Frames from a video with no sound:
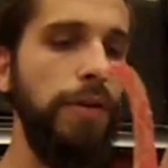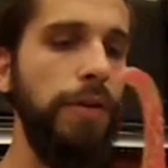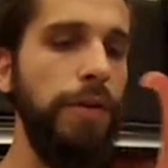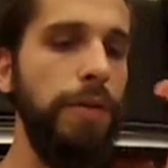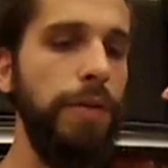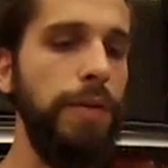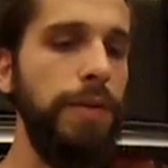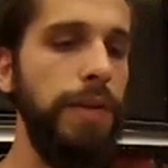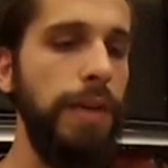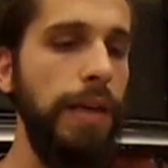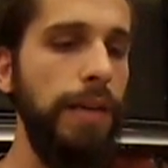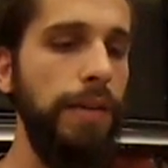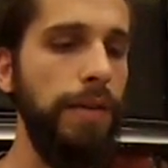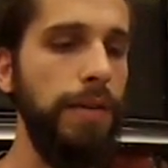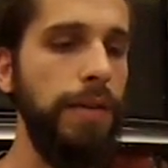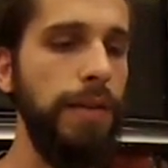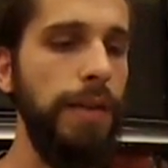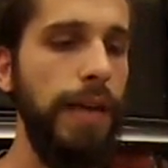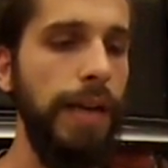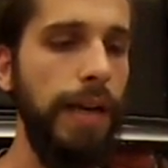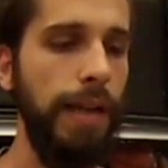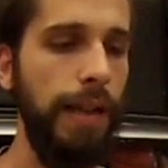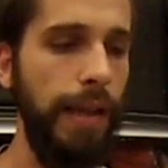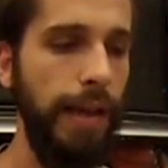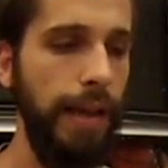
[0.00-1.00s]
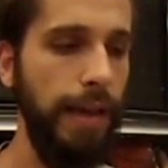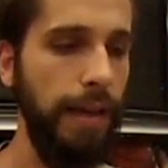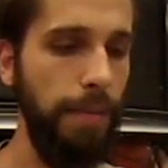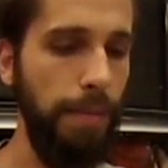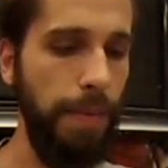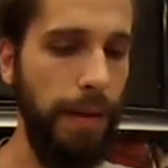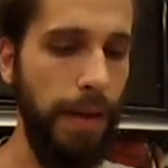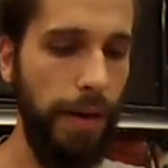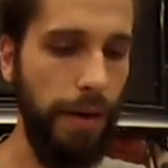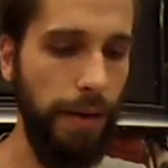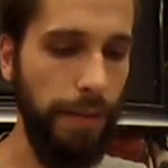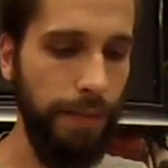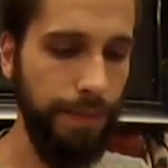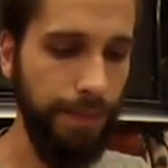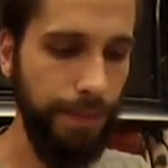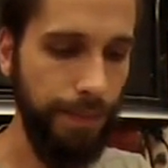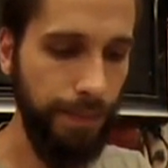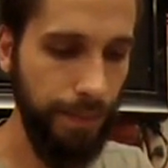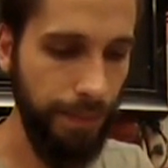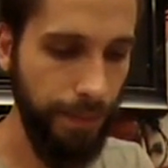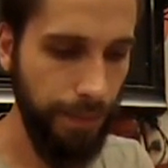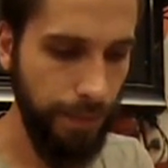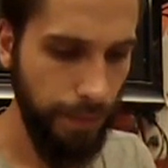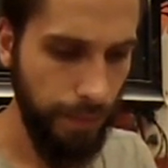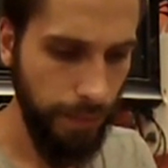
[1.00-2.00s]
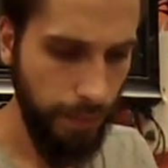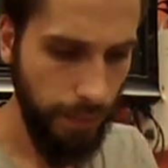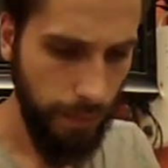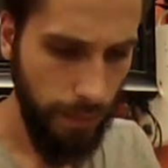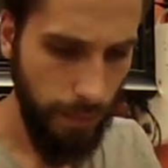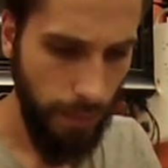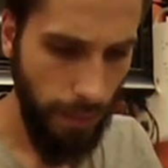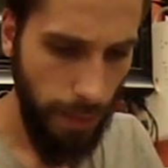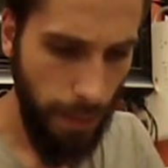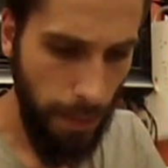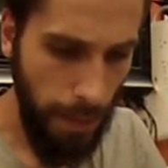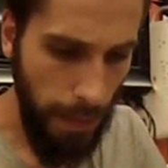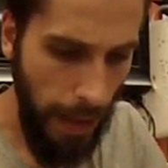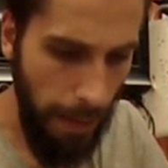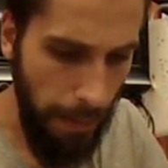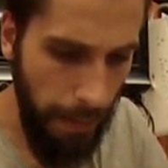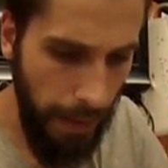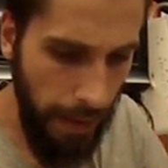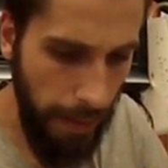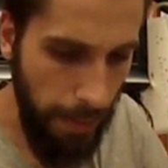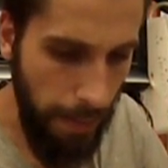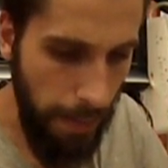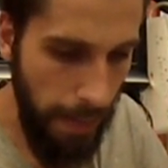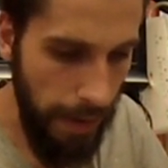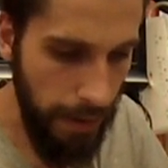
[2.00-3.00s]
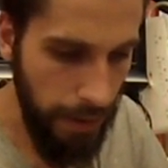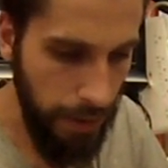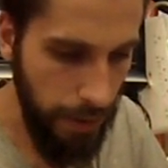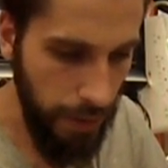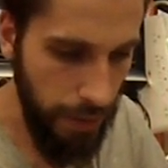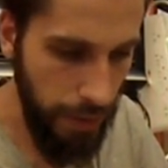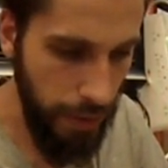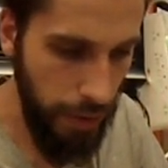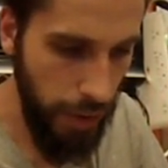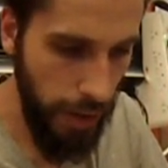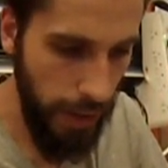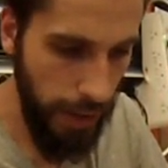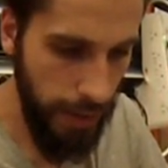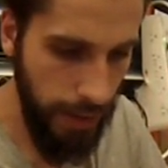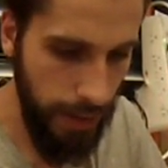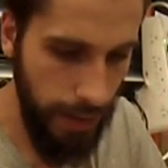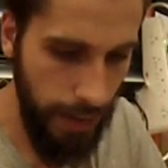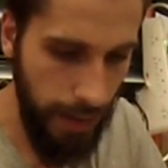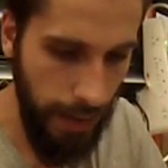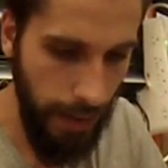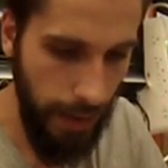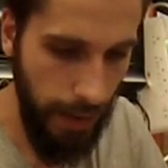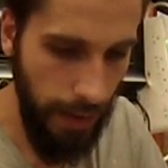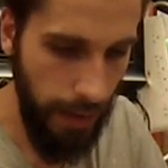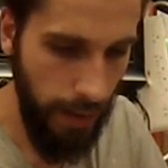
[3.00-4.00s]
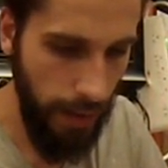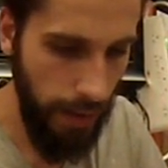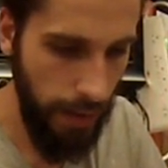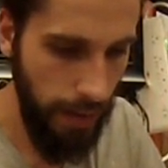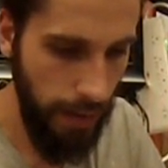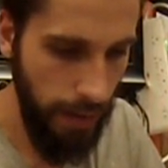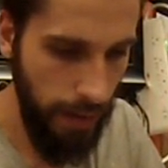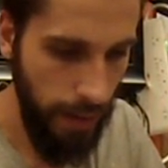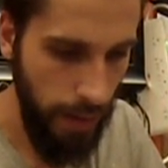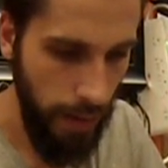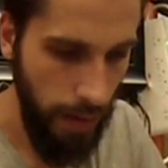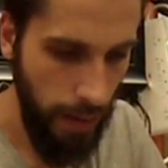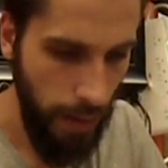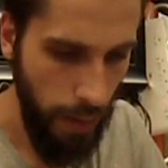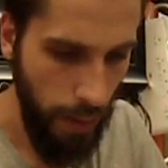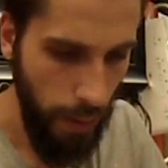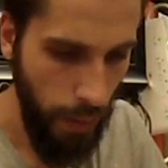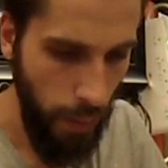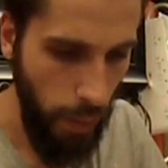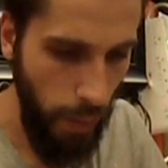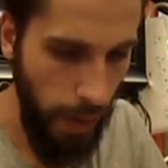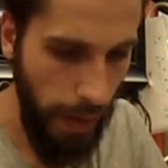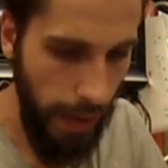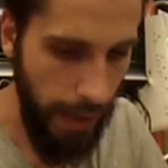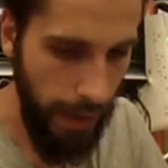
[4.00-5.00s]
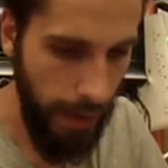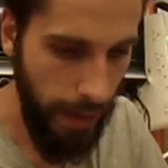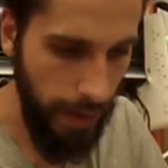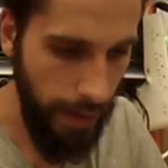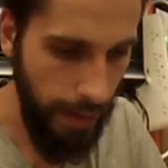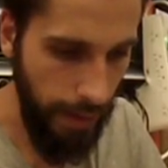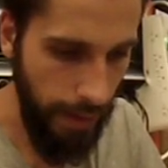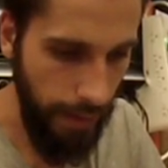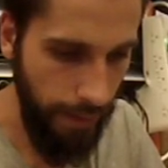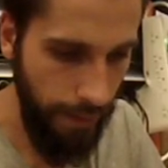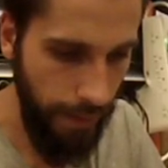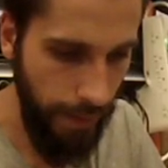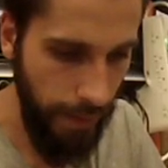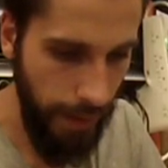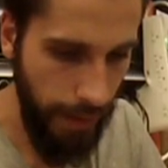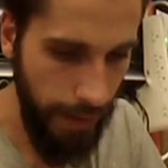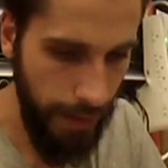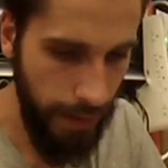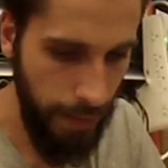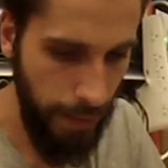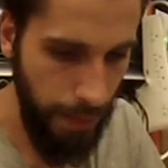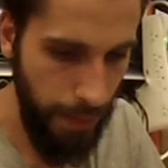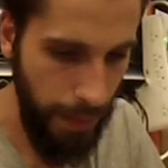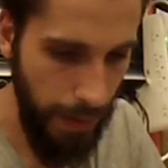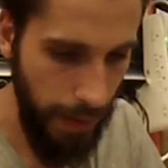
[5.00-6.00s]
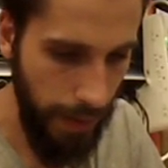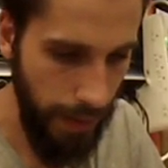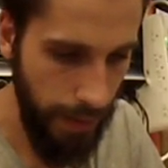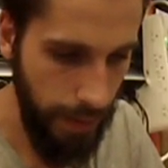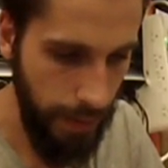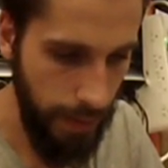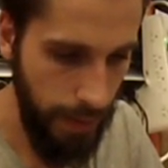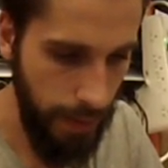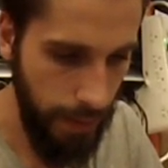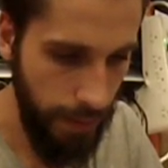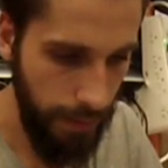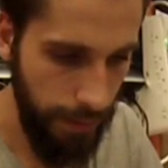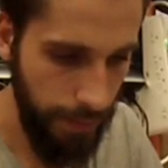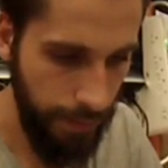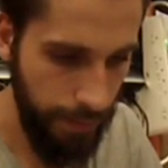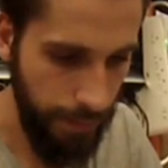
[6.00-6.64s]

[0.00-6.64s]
I'll use the other side. I like it better. I'm going to measure just the width of this piece